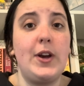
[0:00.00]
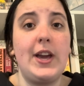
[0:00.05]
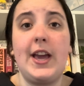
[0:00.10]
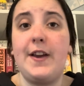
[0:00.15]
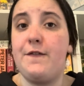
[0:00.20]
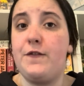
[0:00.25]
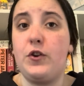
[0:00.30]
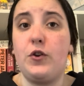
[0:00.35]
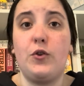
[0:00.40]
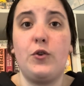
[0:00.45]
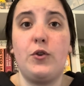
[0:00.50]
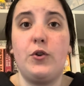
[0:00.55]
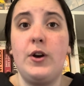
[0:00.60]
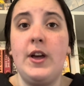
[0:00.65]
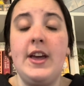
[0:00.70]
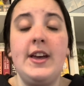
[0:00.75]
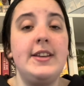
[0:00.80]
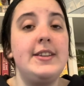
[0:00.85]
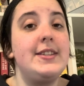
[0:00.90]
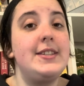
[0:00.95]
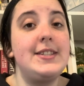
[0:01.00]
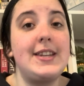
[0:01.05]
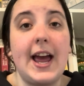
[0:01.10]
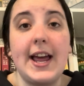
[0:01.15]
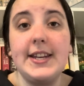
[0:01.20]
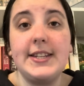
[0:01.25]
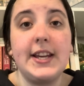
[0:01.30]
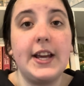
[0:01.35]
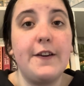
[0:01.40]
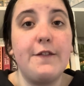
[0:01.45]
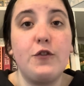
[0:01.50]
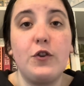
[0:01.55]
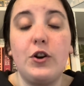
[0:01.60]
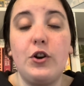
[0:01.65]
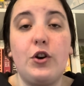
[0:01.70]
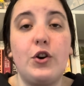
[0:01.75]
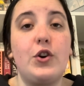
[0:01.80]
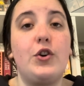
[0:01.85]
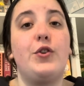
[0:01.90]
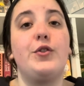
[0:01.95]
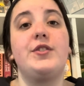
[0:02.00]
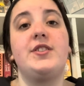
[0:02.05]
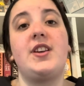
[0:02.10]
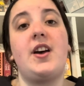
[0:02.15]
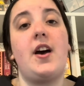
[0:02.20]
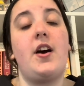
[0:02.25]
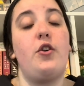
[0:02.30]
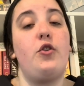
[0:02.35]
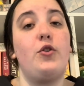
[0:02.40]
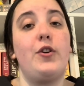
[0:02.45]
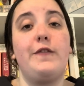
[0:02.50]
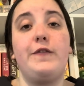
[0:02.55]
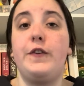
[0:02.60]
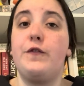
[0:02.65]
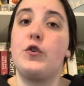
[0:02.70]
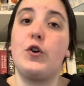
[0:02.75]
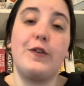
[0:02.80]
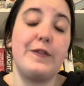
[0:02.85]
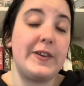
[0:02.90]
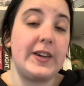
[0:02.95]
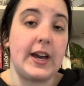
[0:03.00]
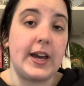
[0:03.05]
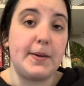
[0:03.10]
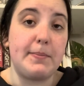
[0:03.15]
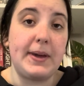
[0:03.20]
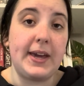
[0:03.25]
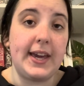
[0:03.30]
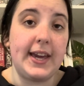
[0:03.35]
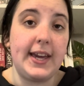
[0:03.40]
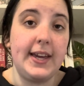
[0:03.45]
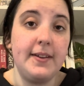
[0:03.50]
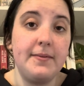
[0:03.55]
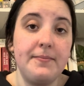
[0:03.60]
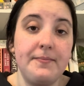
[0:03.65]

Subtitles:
if you're standing for a long concert, or if you've got VIP.